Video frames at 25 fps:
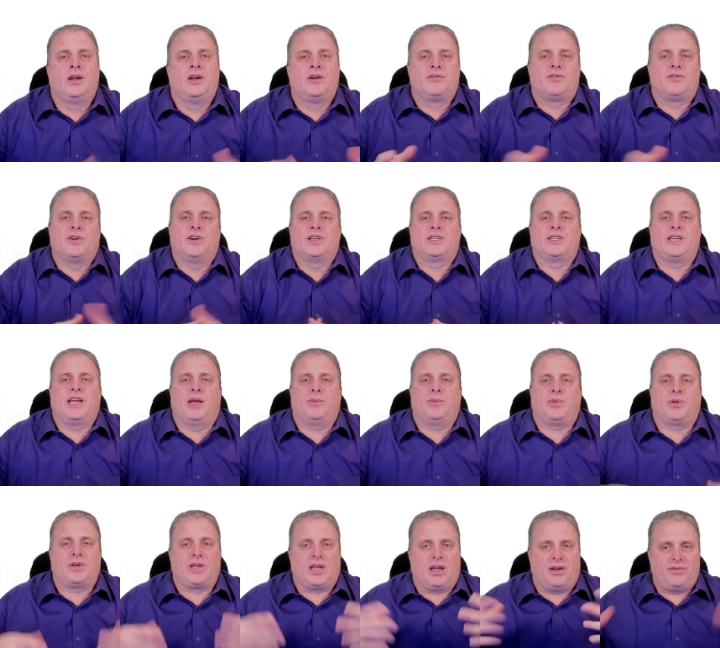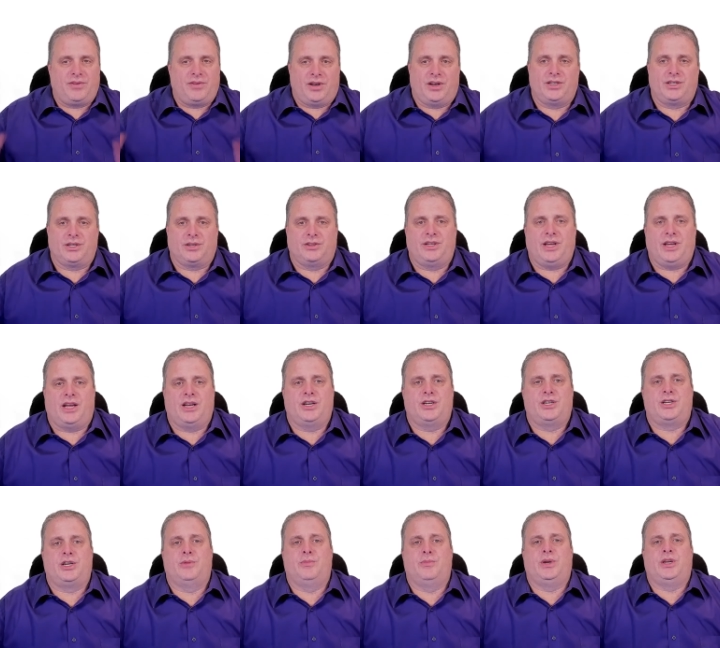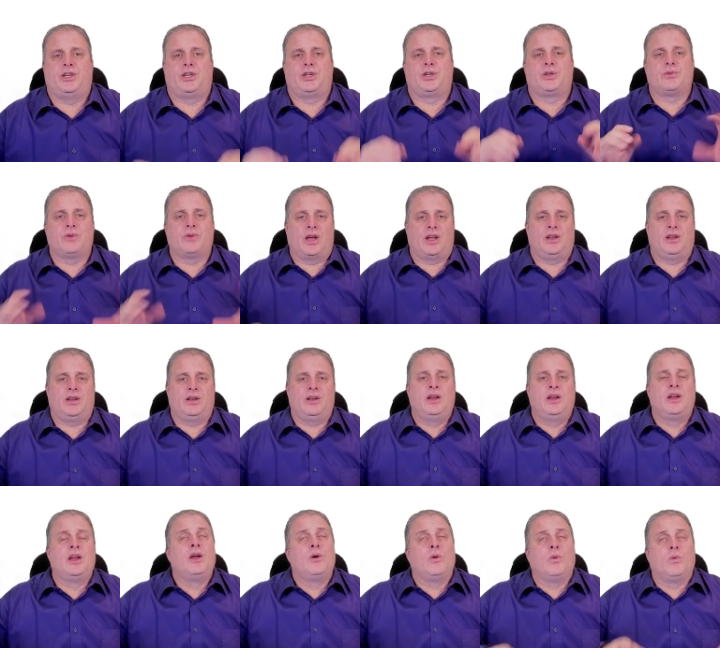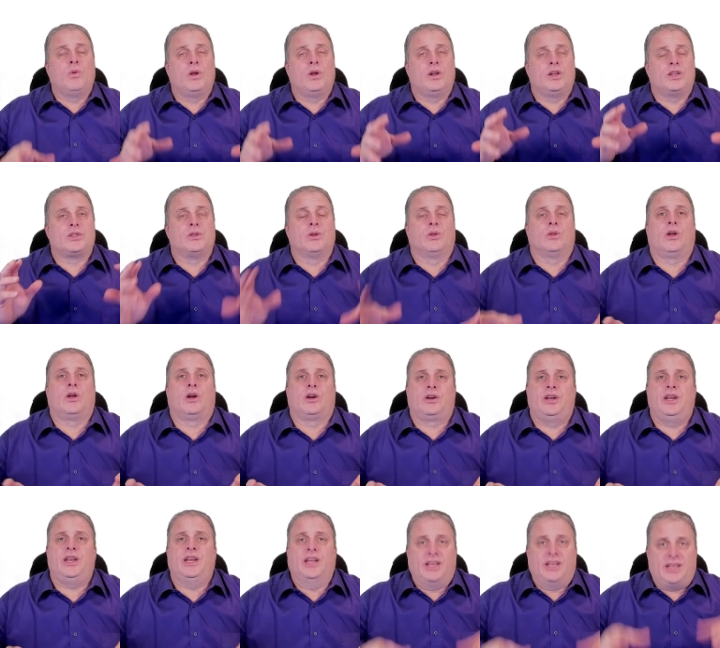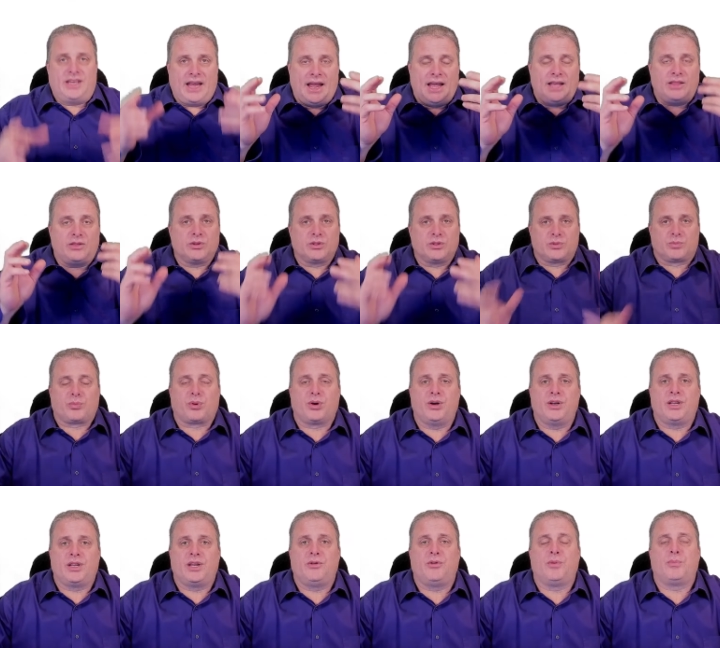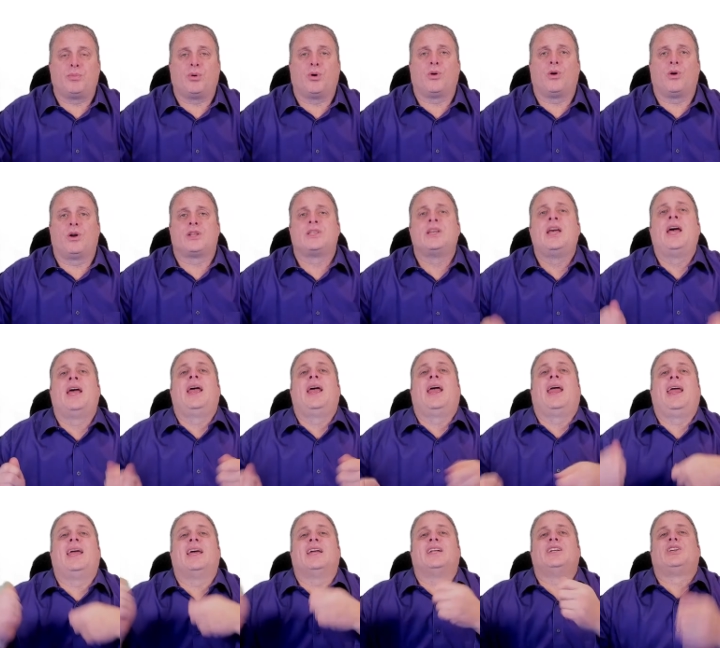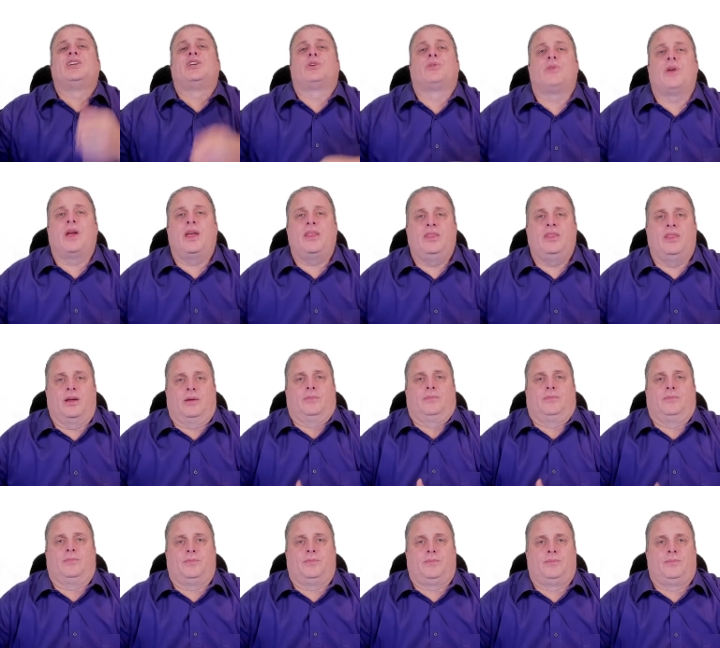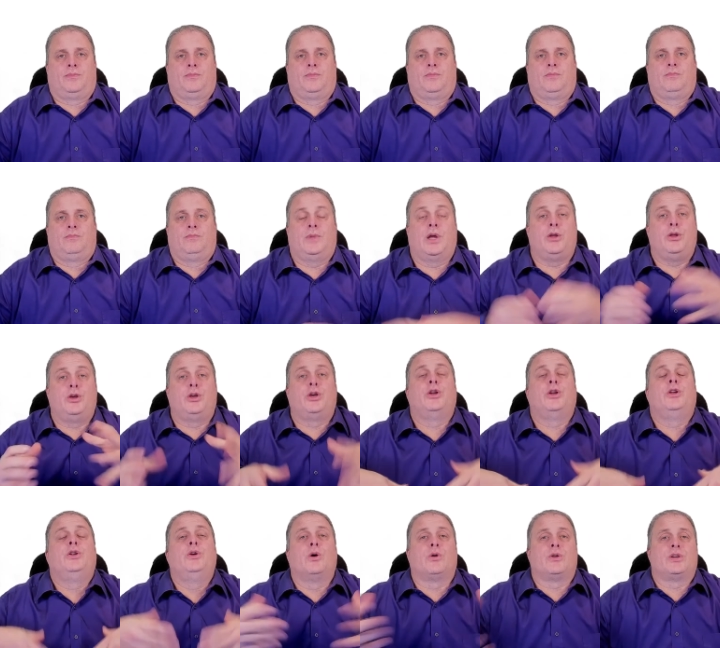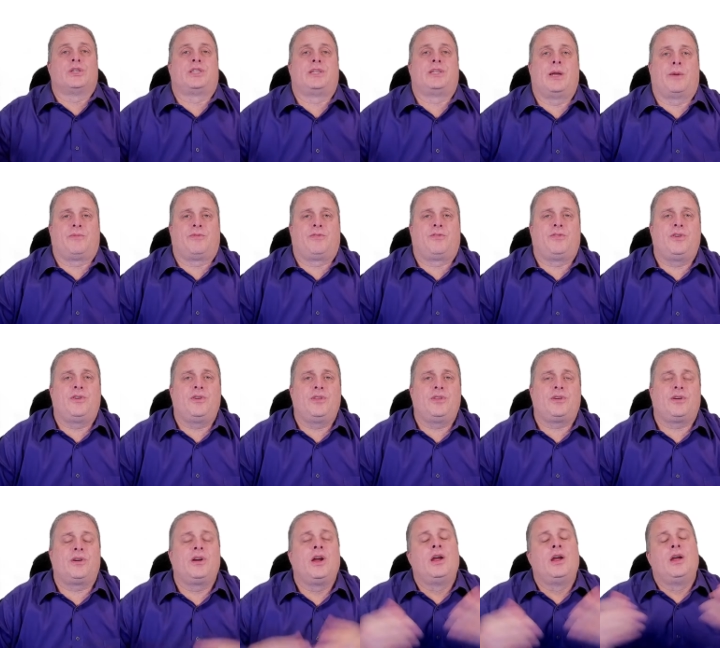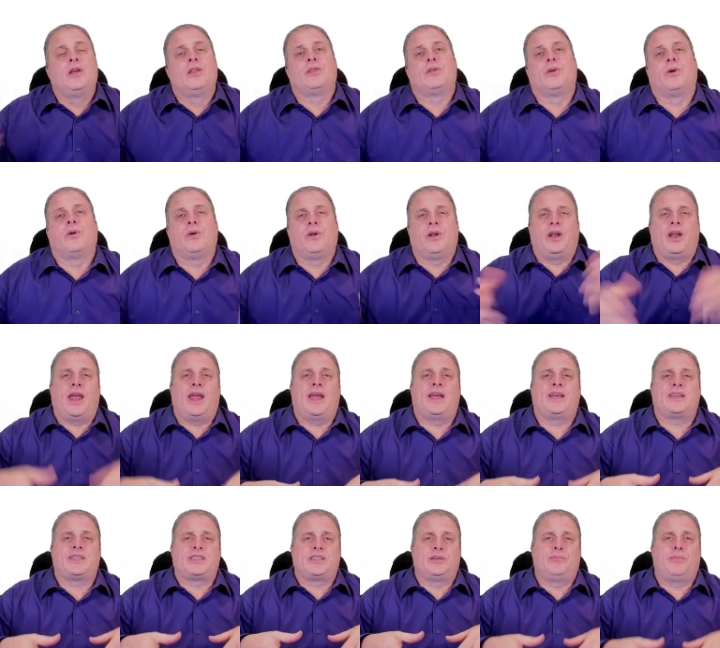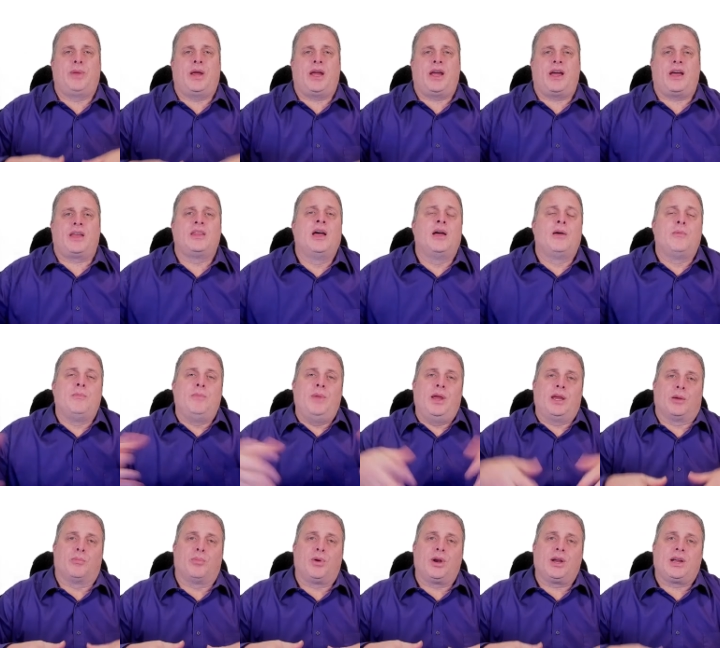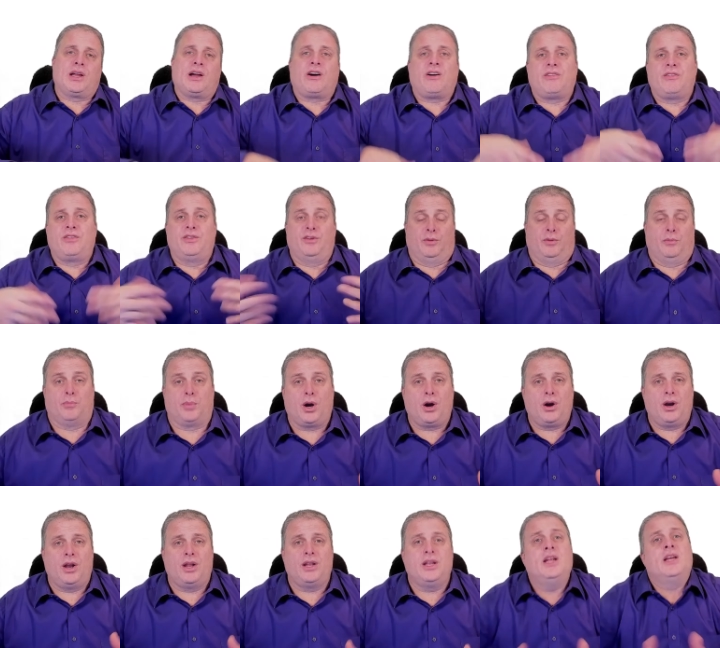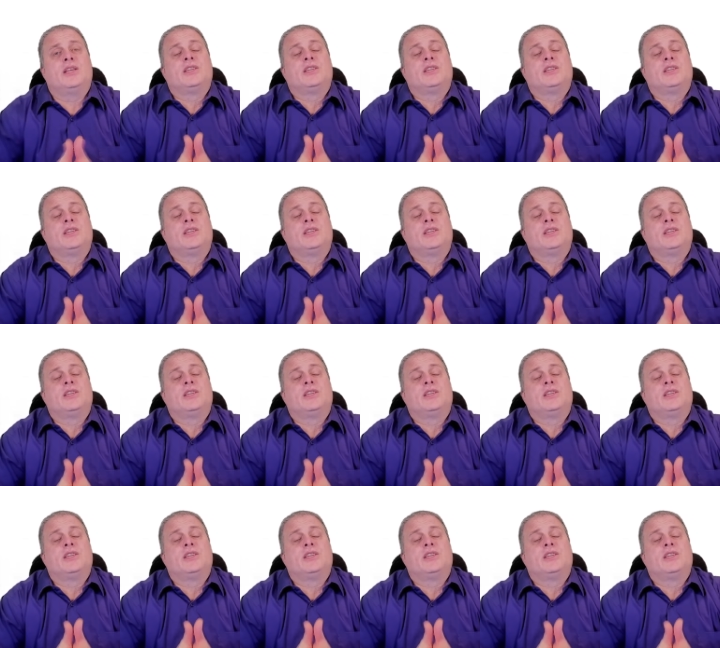For example, confidential data should be shredded when it's no longer needed. Take those printed reports and shred them. Now you could go a step further, throw it in an acid bath, make a brick out of it and burn it.